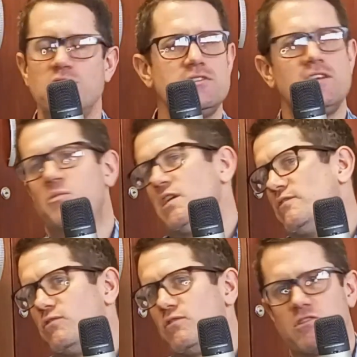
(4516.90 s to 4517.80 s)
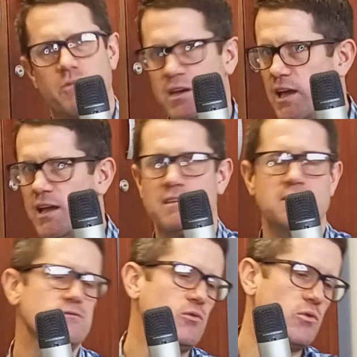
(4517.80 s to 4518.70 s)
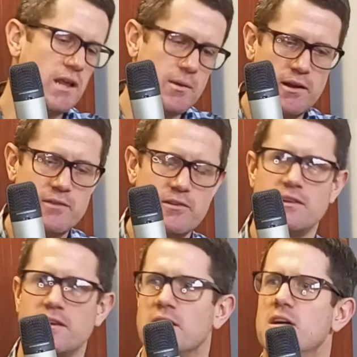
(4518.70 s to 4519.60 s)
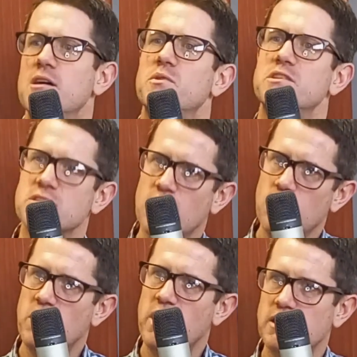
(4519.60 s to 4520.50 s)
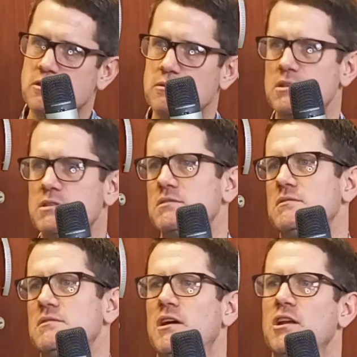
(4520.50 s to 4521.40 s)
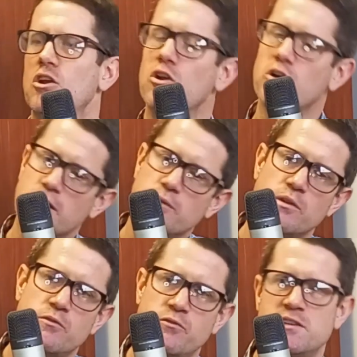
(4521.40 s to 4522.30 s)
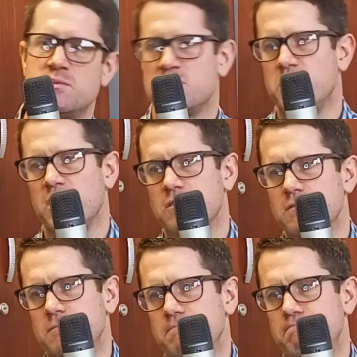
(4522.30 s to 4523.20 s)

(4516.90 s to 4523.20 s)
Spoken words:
Not say a break for 3 days and forget about everything, but just come back to it and look at it with a fresh perspective.